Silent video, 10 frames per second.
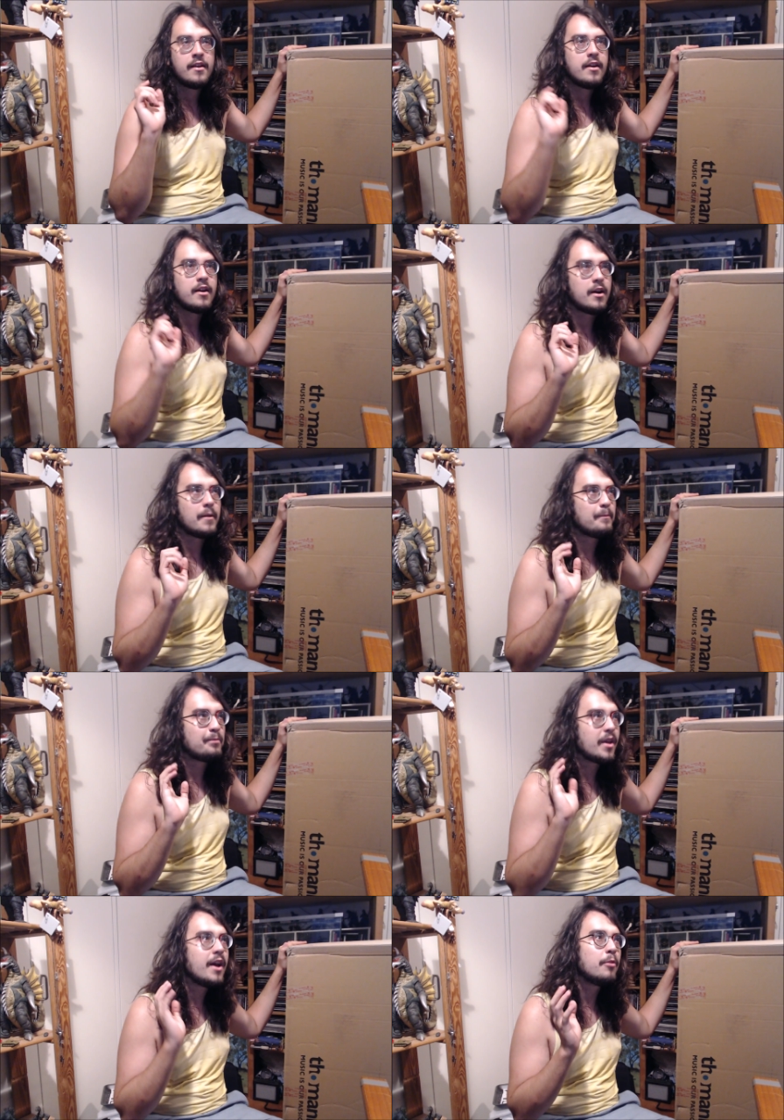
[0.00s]

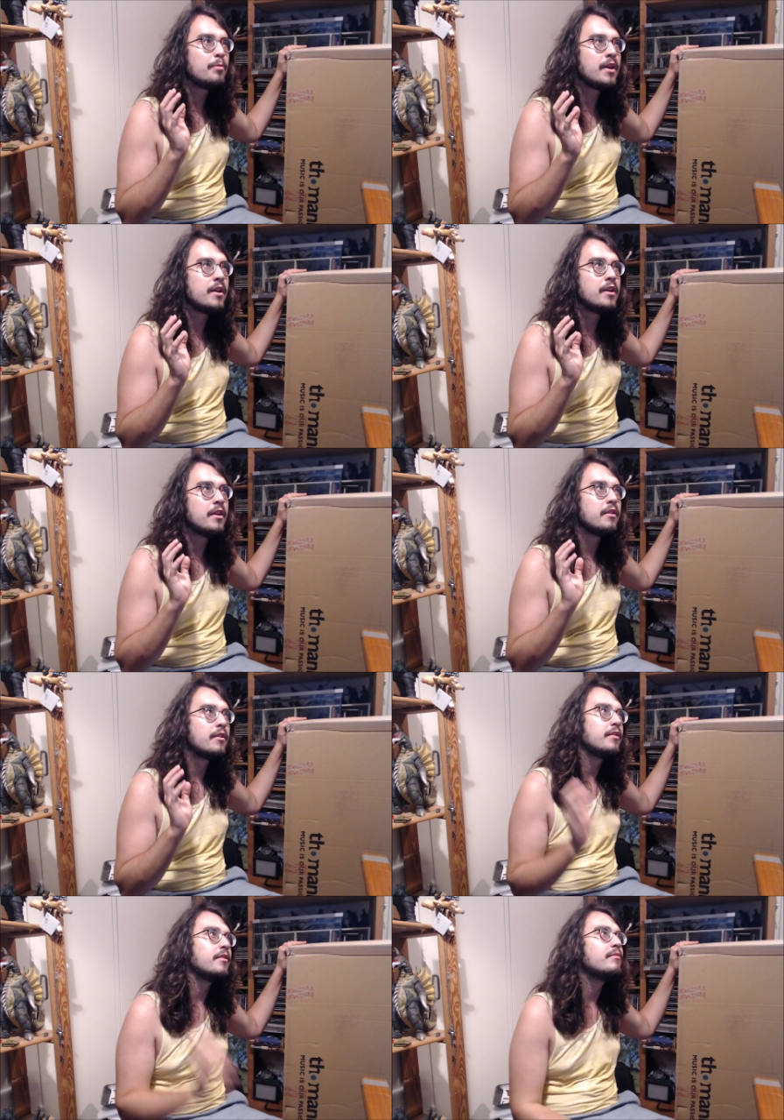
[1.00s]

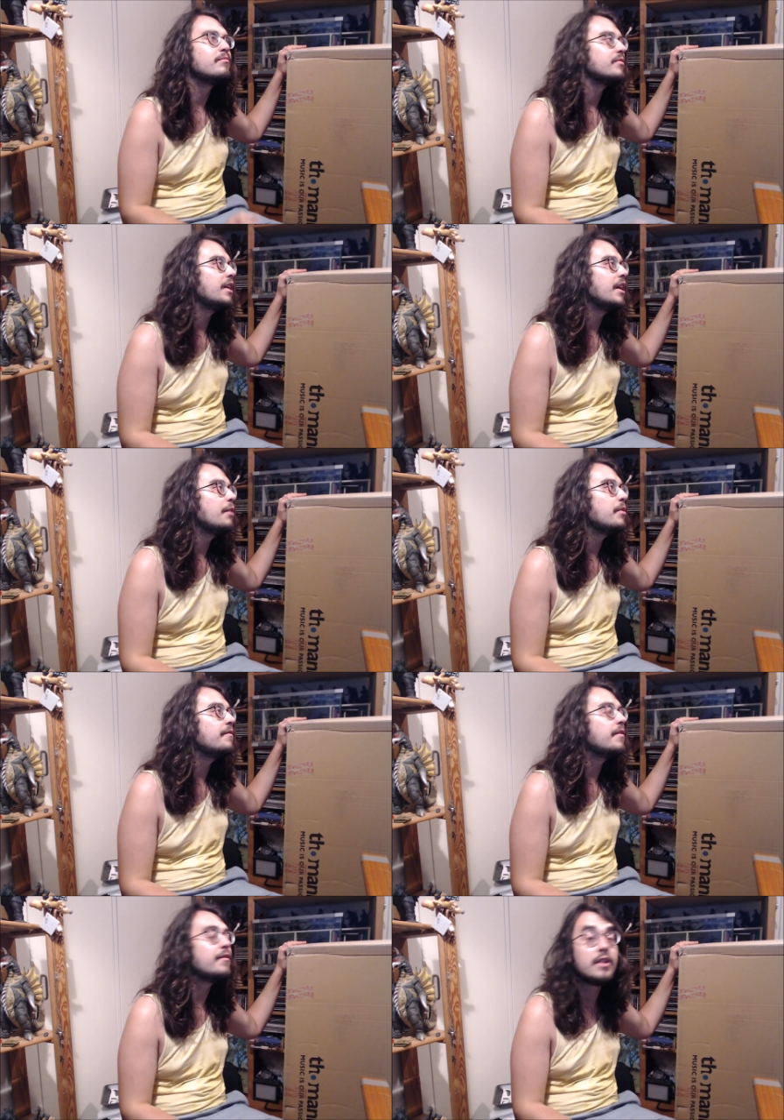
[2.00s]

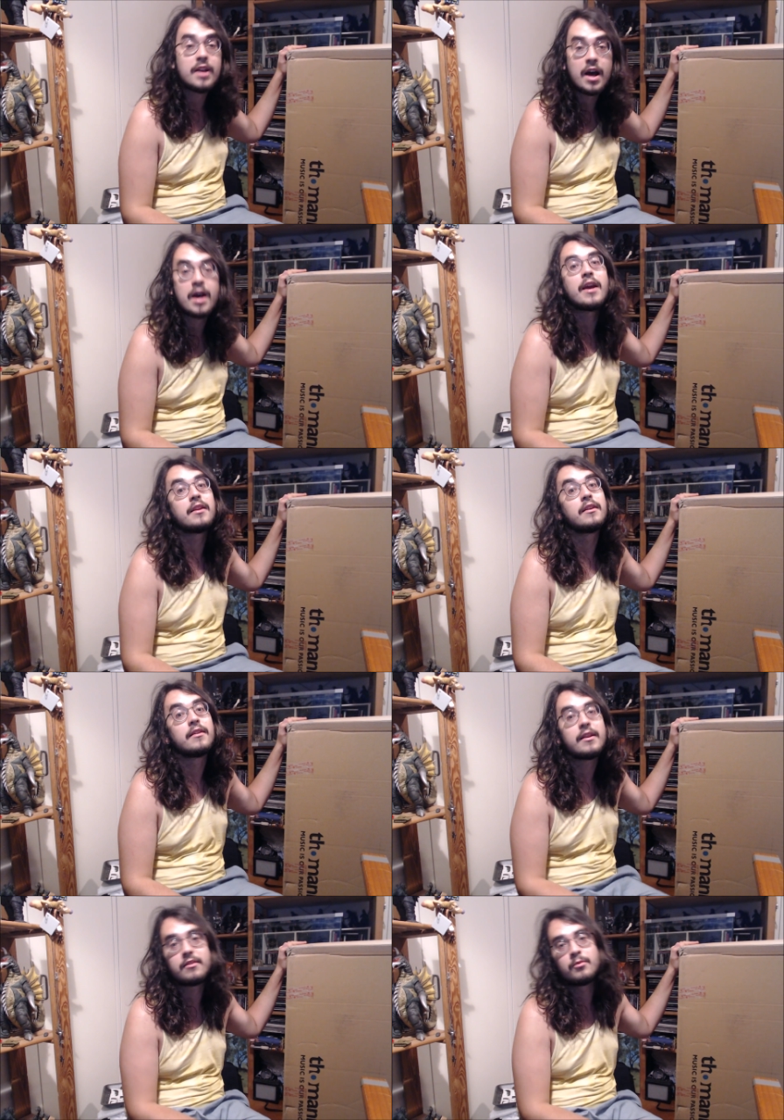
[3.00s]
LP59,
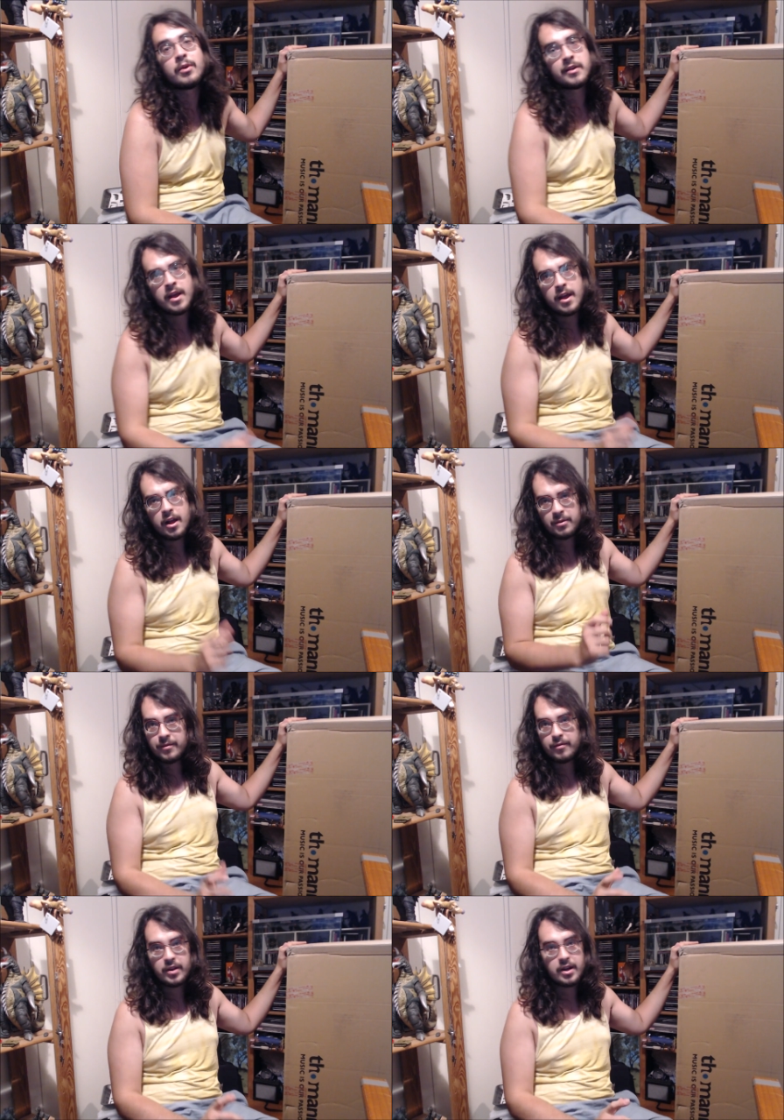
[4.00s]
that's the one,
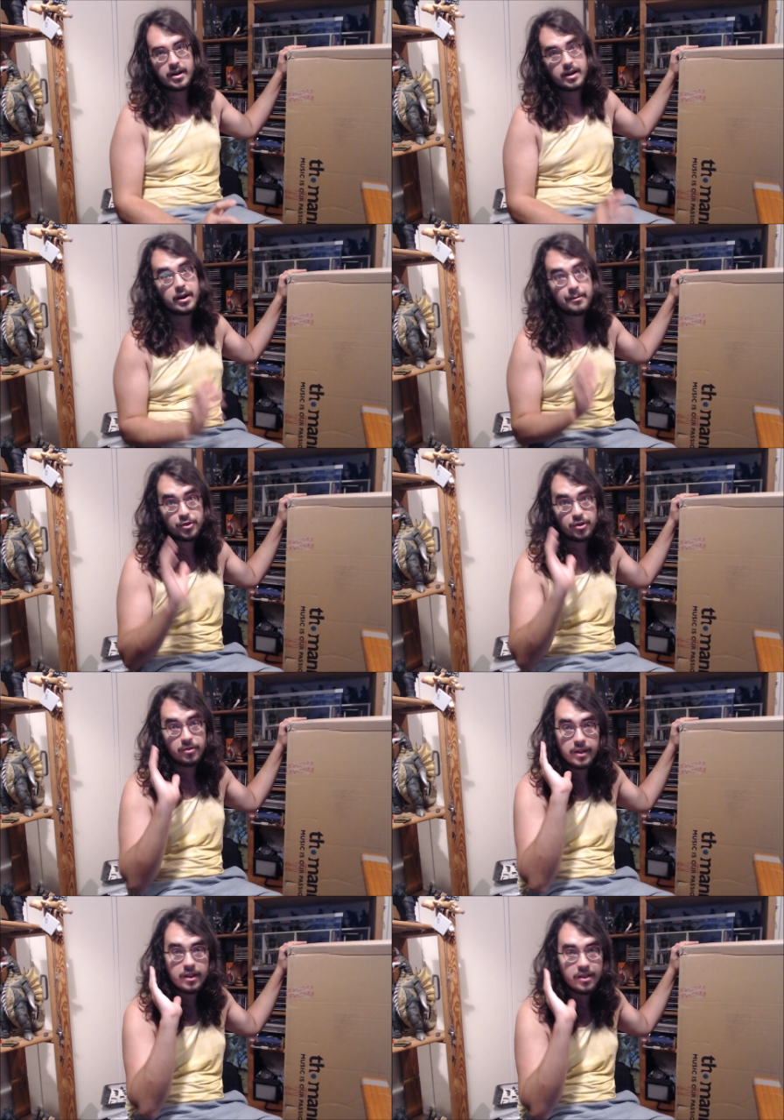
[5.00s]
LP59. I
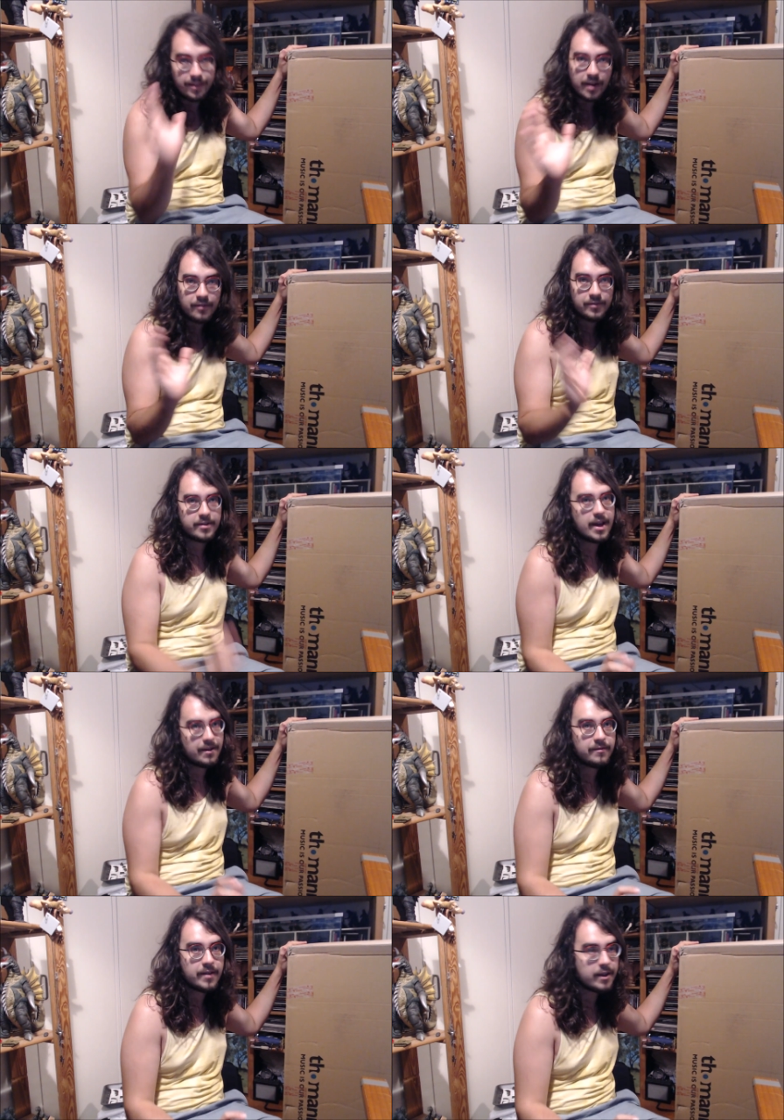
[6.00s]
absolutely loved that
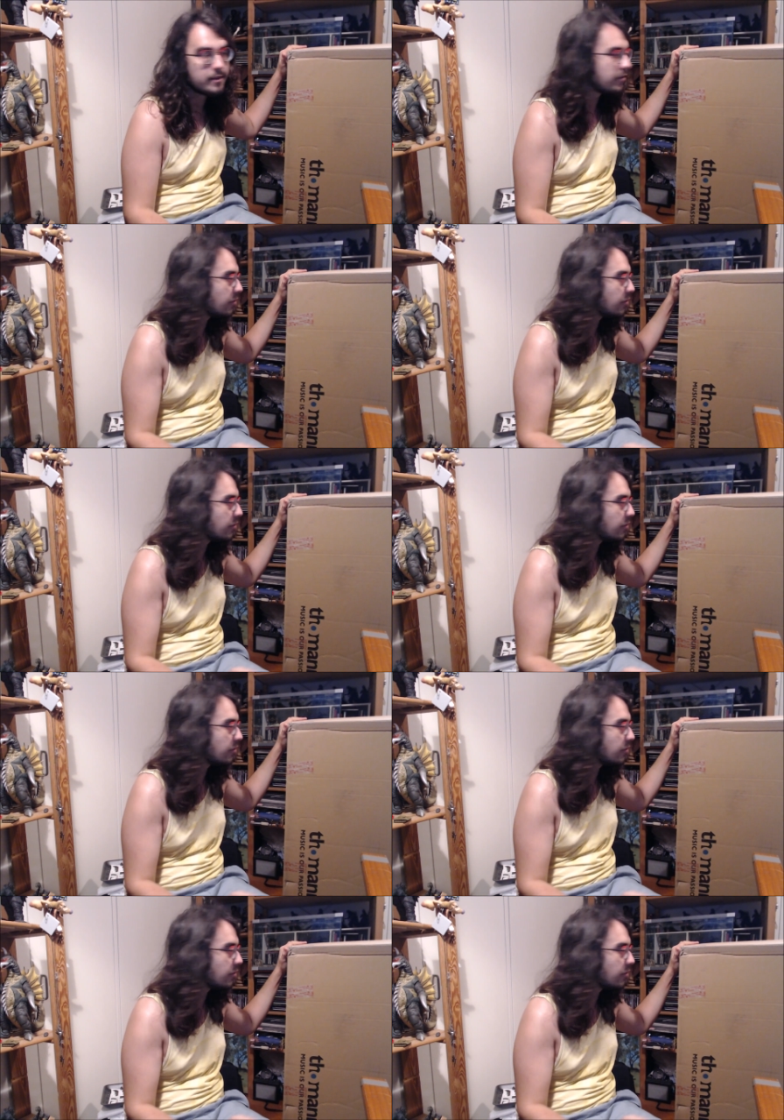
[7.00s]
thing, so